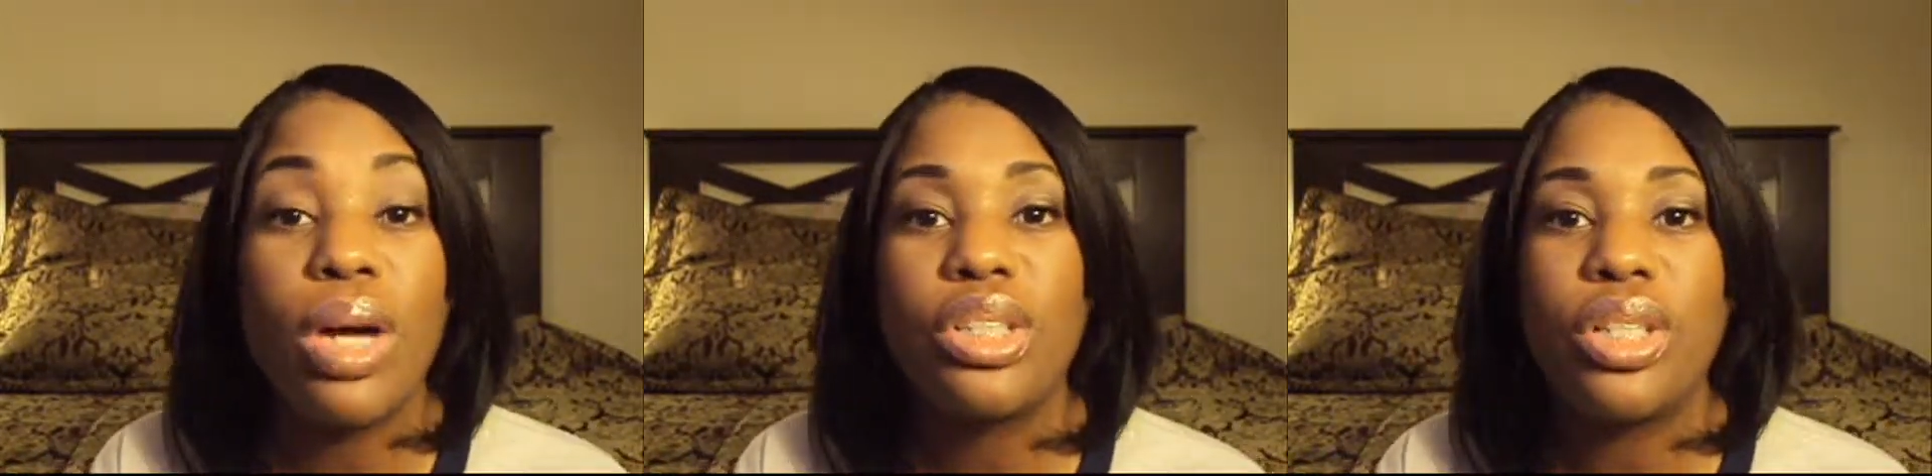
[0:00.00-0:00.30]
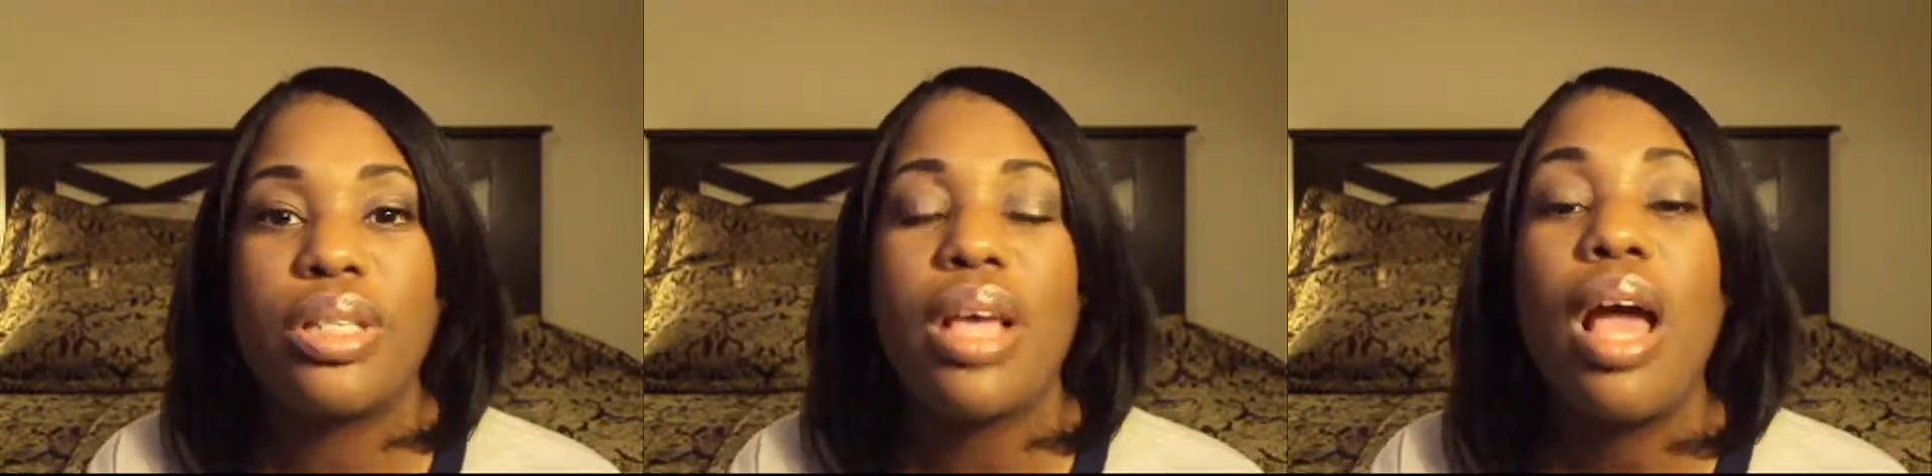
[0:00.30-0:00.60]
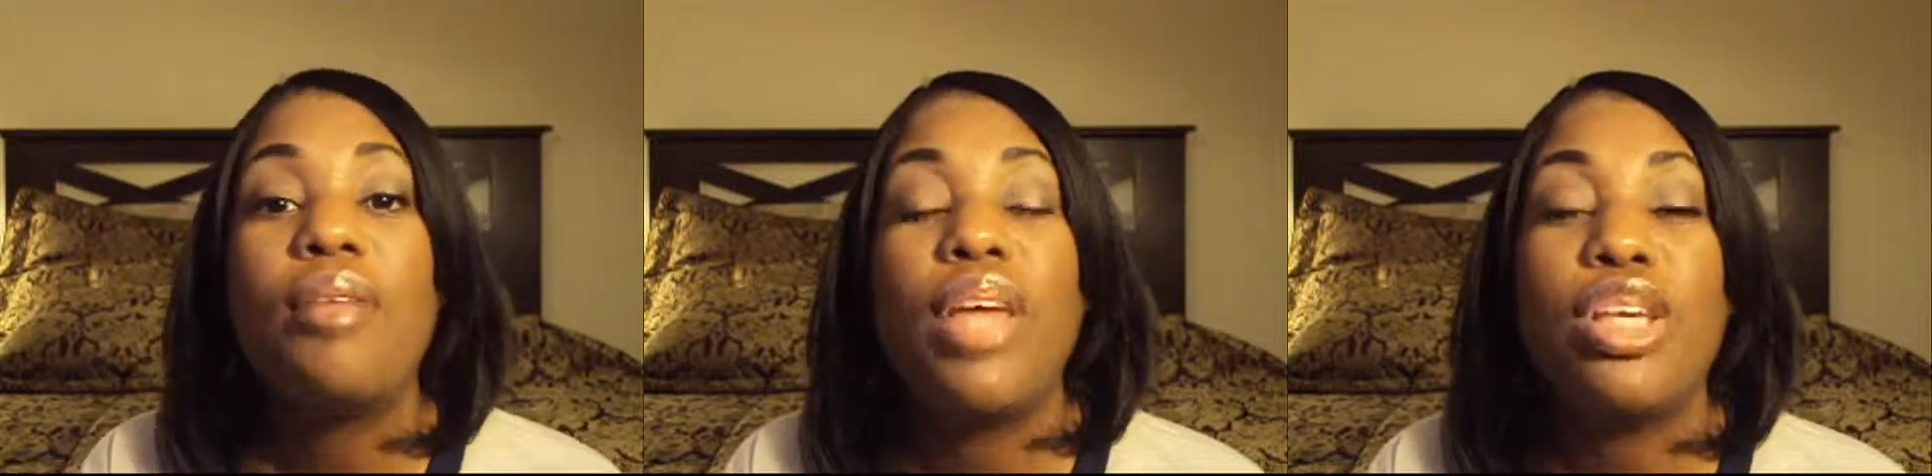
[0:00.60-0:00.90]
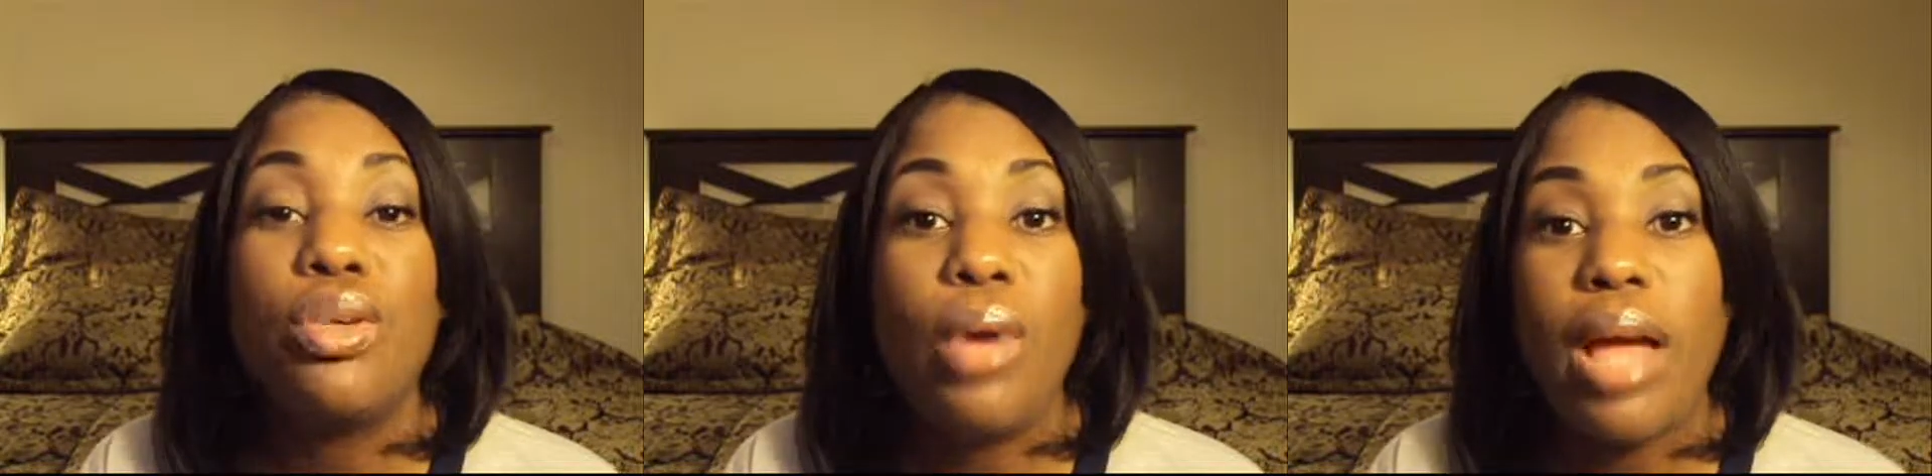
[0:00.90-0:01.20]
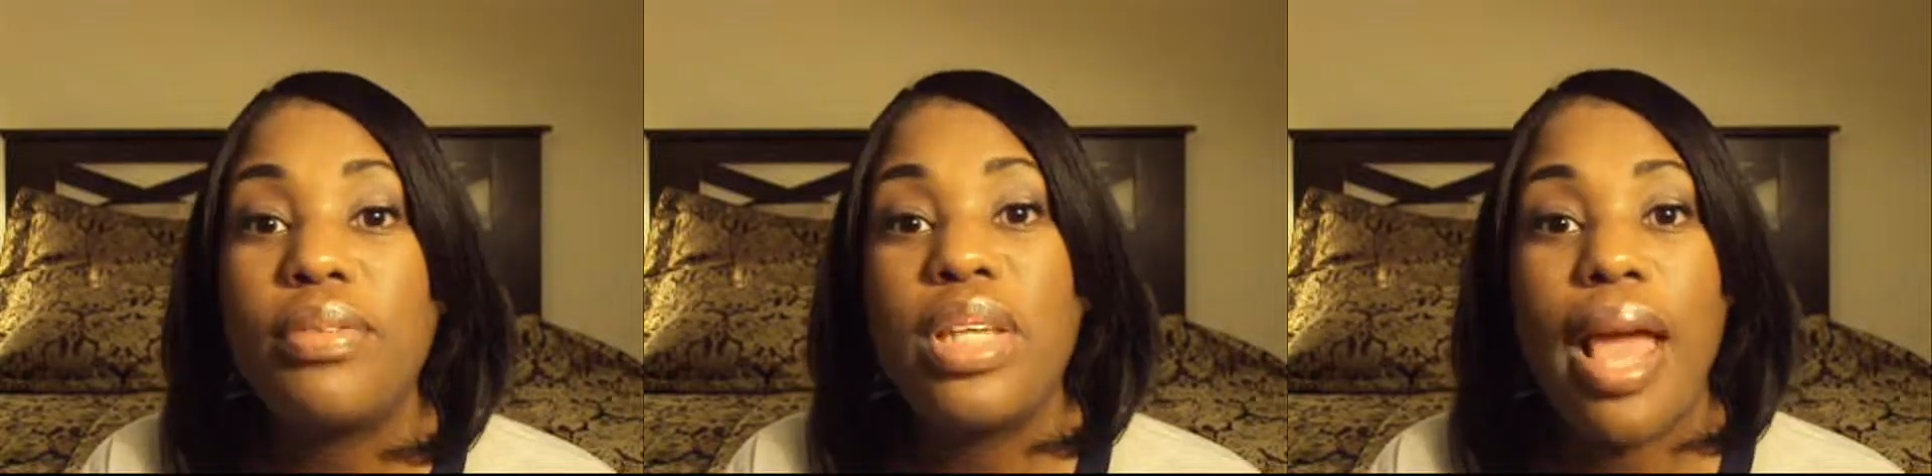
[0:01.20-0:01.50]
questions that
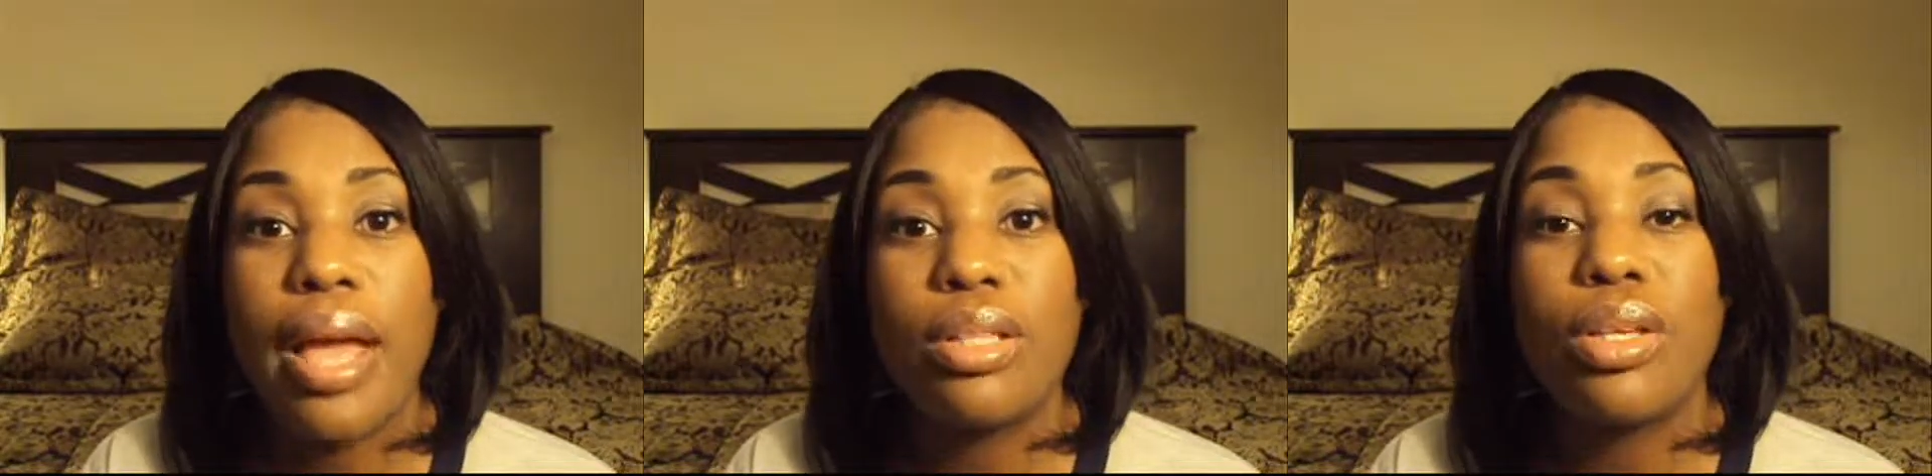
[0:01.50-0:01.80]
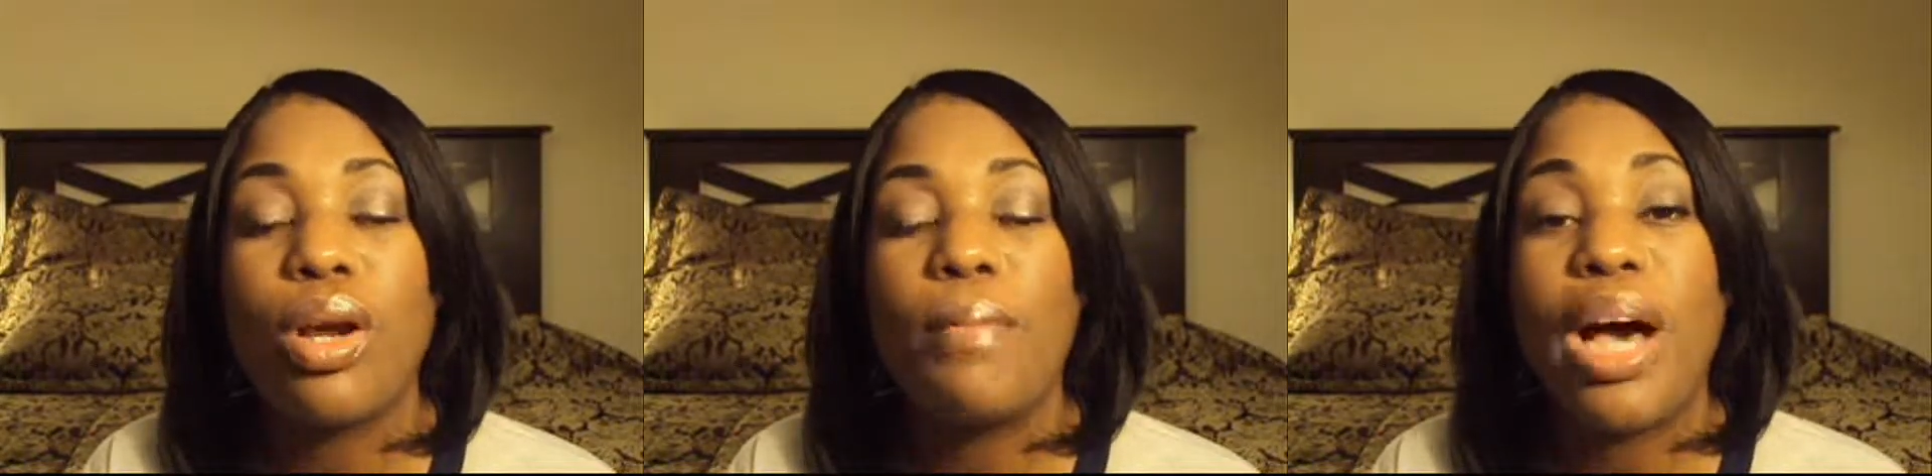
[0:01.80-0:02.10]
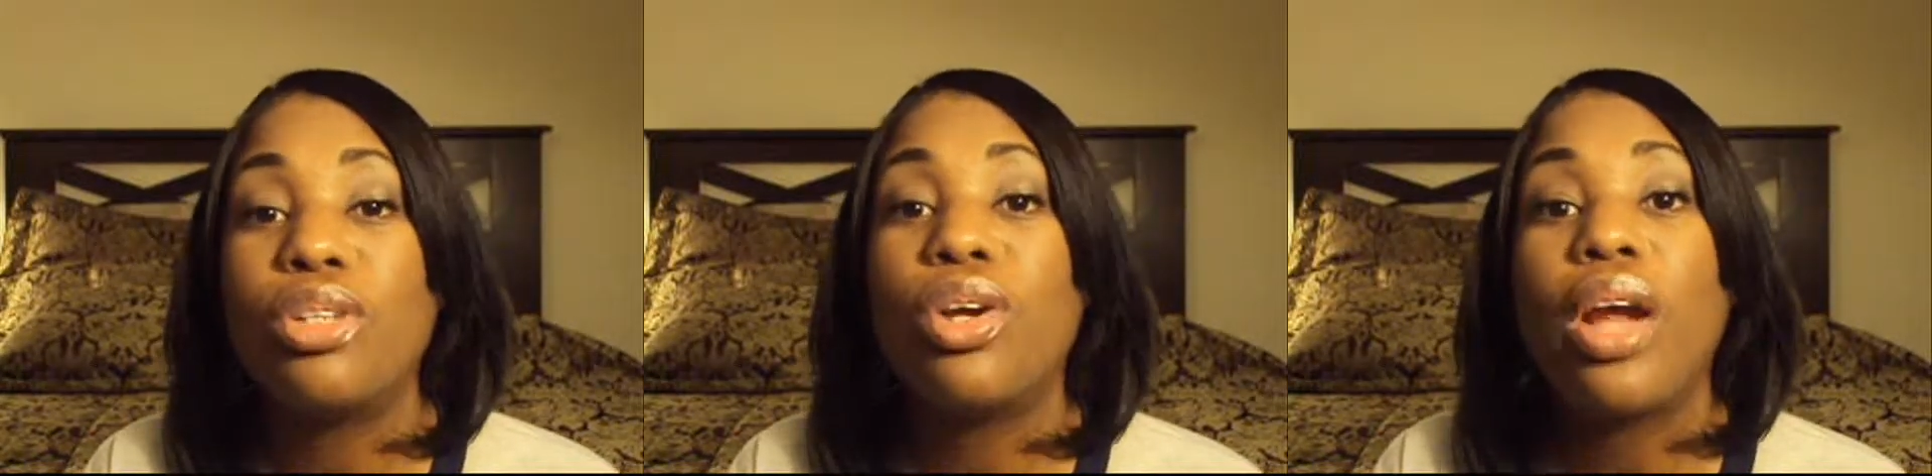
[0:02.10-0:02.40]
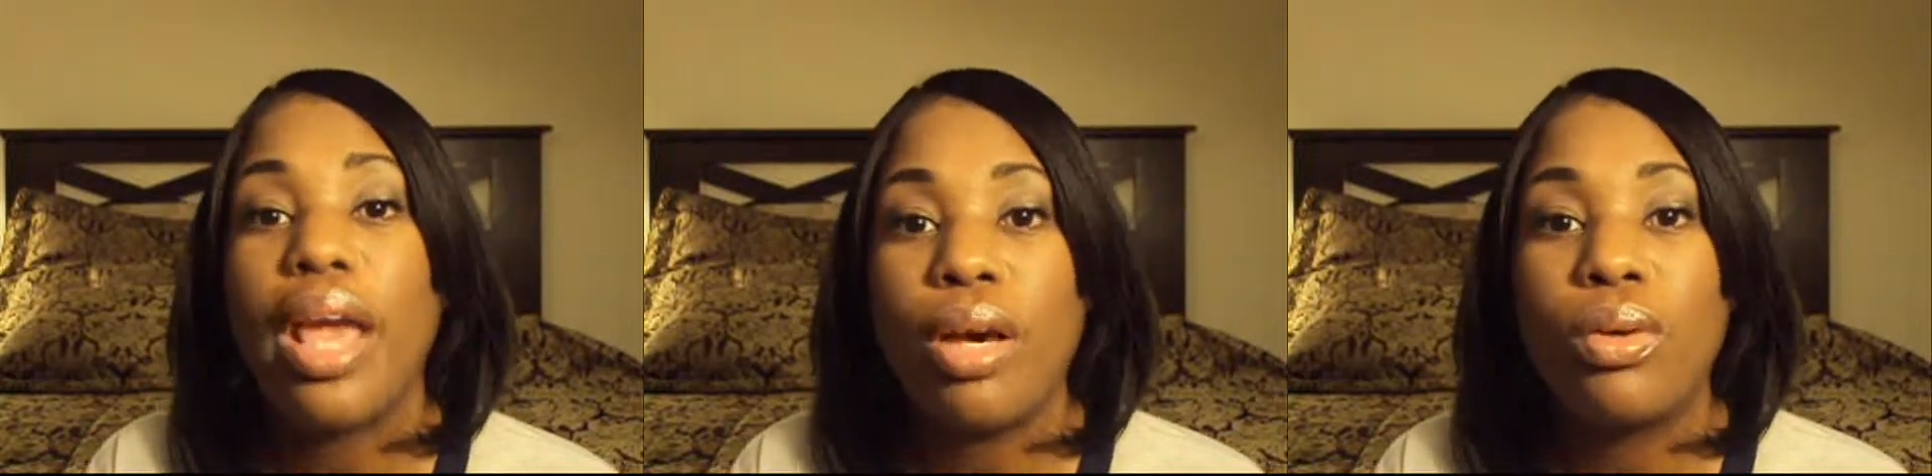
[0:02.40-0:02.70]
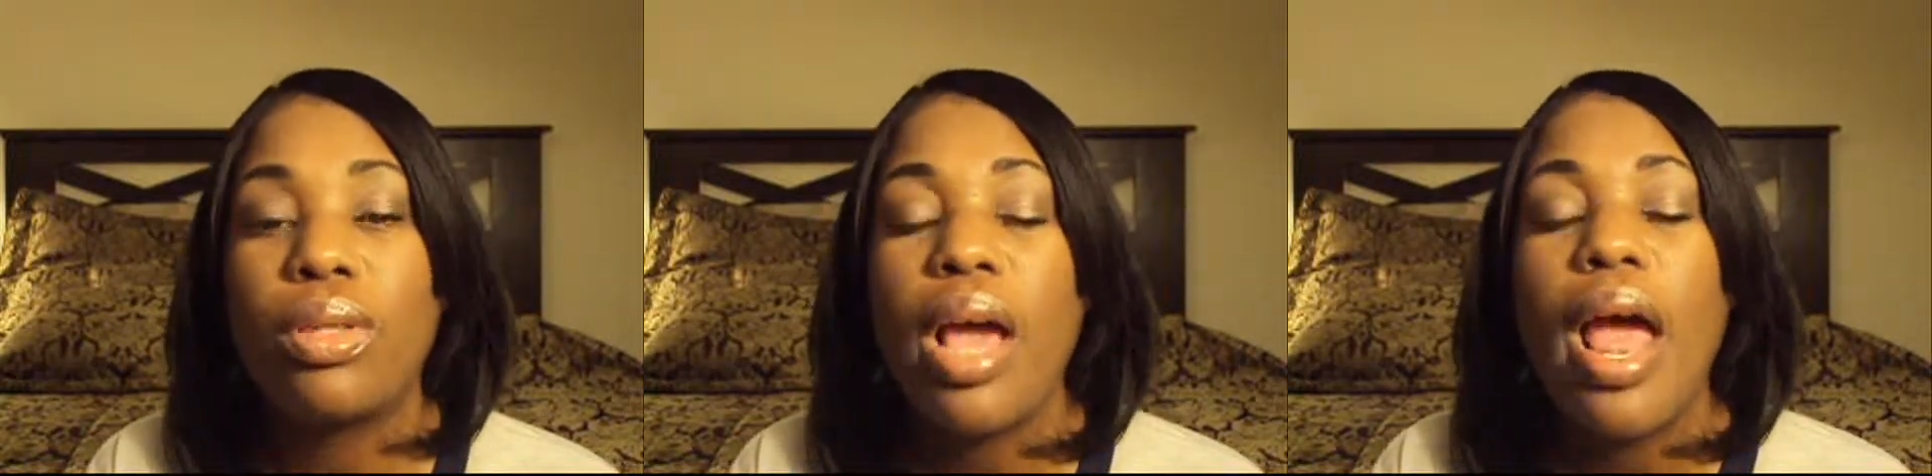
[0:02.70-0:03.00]
you have to answer about your
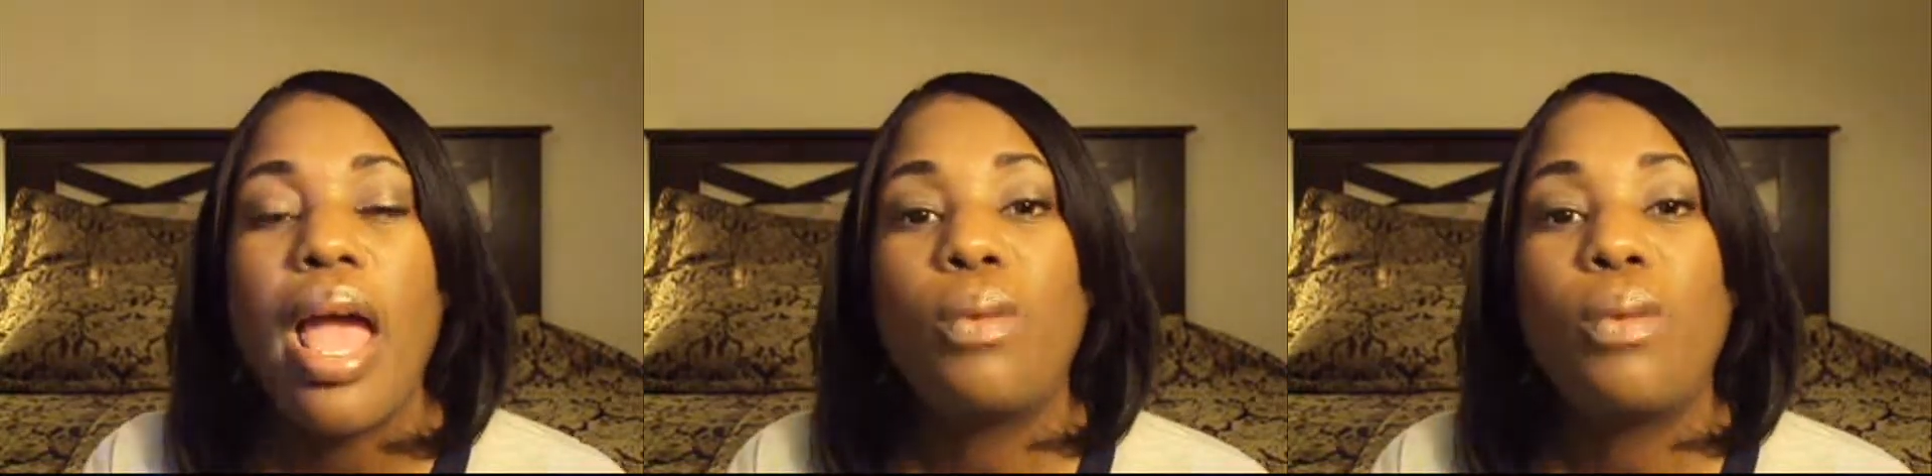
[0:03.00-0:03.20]
health,